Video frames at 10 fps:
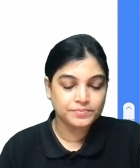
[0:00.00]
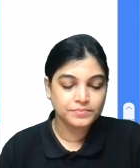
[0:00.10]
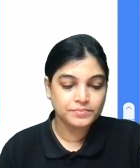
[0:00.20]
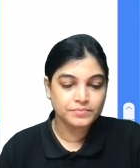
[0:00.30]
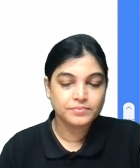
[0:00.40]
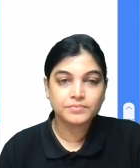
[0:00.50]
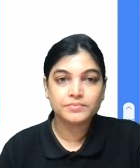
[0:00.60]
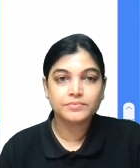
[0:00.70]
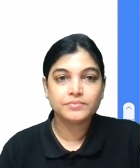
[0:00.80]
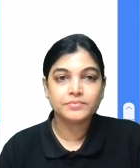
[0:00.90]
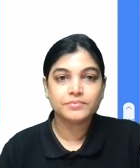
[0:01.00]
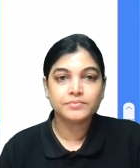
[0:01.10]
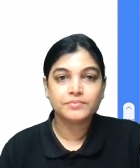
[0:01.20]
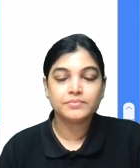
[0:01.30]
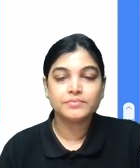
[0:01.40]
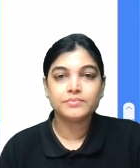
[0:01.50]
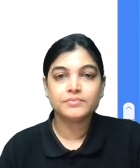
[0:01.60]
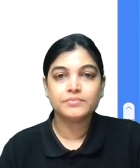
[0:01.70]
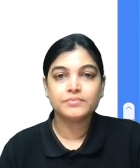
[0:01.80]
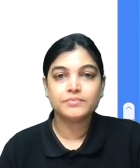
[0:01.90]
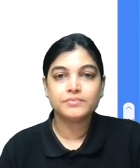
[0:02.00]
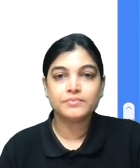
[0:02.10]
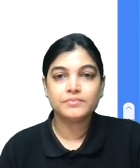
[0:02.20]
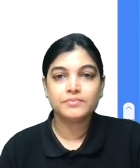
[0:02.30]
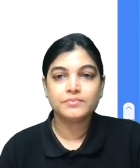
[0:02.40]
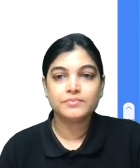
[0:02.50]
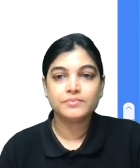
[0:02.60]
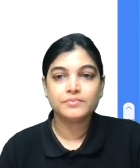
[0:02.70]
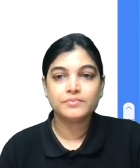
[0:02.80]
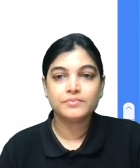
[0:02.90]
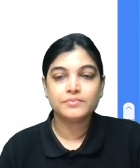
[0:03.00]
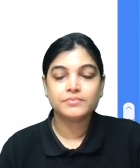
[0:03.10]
[no speech]